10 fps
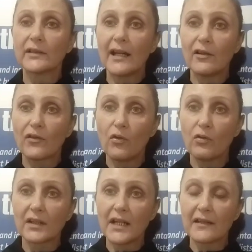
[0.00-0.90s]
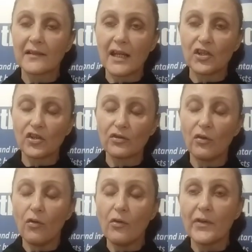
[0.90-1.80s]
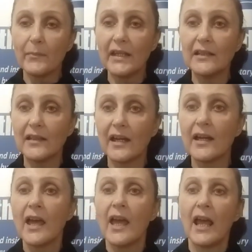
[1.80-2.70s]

Health Organization or the media,